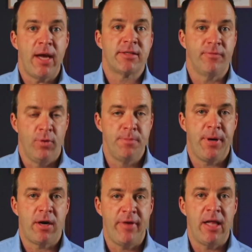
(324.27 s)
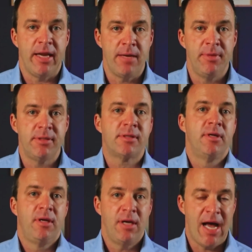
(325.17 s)
of 1 pair of Allen Edmonds,
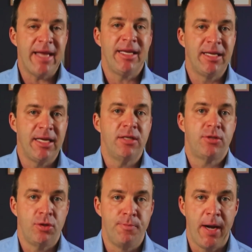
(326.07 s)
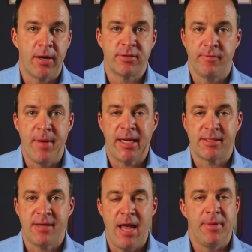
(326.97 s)
I can get 2 pairs of
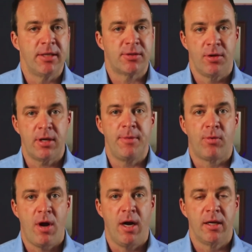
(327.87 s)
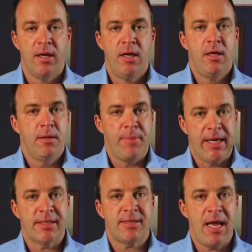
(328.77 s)
Beckett-Simonon. So don't get me wrong.
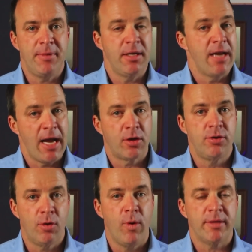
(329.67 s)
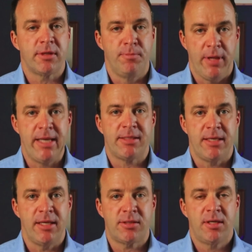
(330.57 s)
Beckett-Simonon, not Goodyear welted, Blake
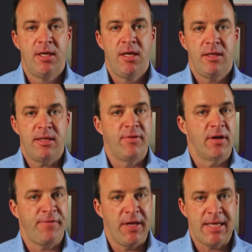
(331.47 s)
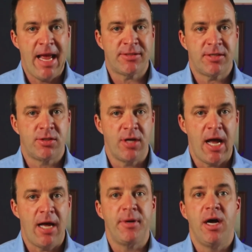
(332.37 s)
stitched. They've done a fantastic
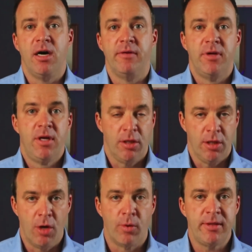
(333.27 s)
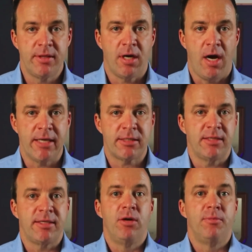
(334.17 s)
job of lowering the cost because
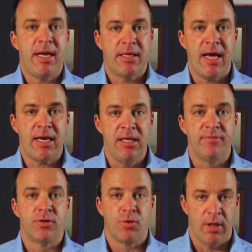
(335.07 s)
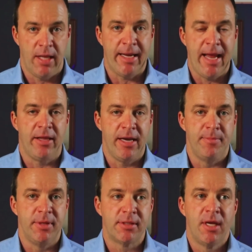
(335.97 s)
they don't make a lot of inventory like Allen
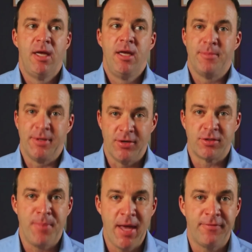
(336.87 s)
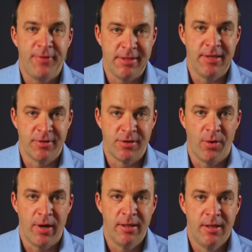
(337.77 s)
Edmonds, but there's a benefit to
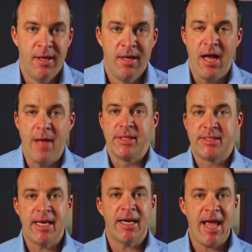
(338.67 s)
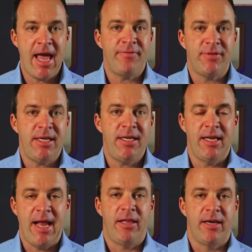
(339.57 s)
inventory. I'm a 10.5D in
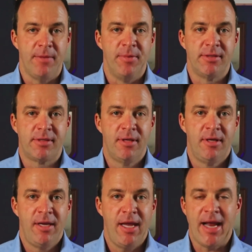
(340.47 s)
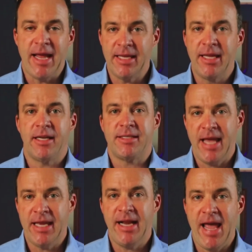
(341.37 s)
Allen Edmonds, and I can get a
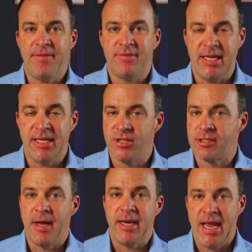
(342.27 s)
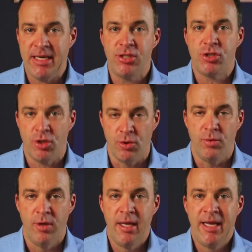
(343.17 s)
10.5D in just about any
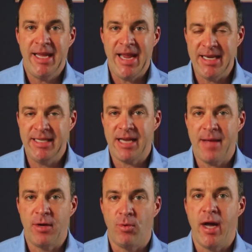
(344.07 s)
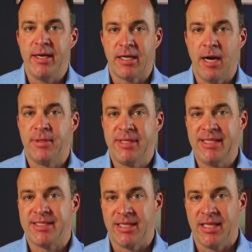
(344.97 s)
shoe anytime I want in a couple
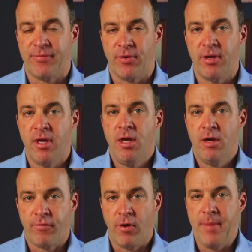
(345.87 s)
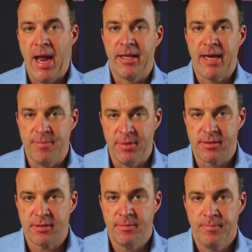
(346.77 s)
days delivered from Allen
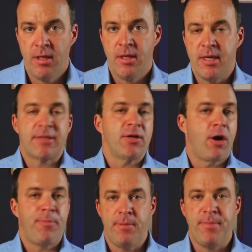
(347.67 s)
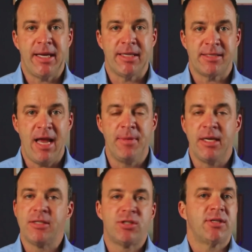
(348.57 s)
Edmonds. Not to harp on Beckett-Simonon,
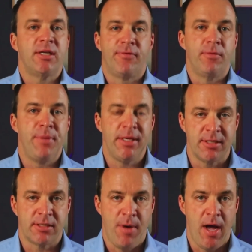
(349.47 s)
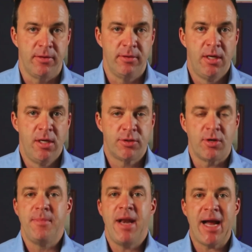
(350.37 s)
it's just a different business model. So
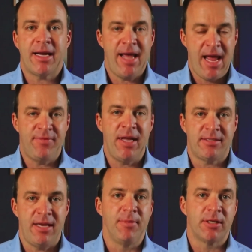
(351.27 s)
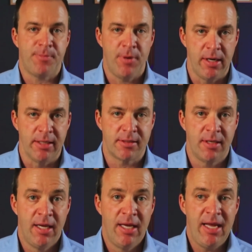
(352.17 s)
I'm not going to have that same experience.
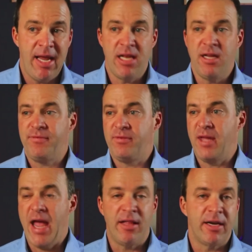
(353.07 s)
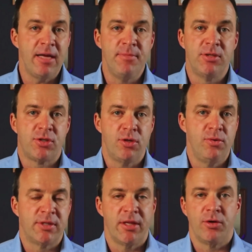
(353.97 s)
And if the Allen Edmonds shoe
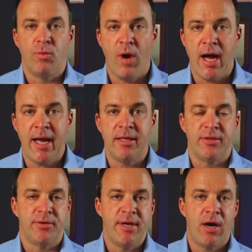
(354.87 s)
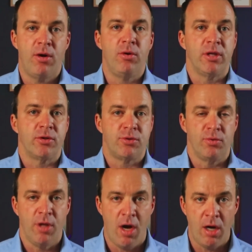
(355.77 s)
is a little wide, a little narrow, a little too
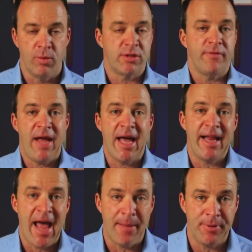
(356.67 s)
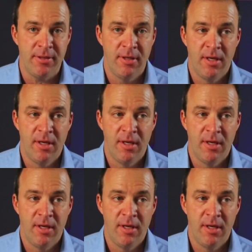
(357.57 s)
long, which I've had happen,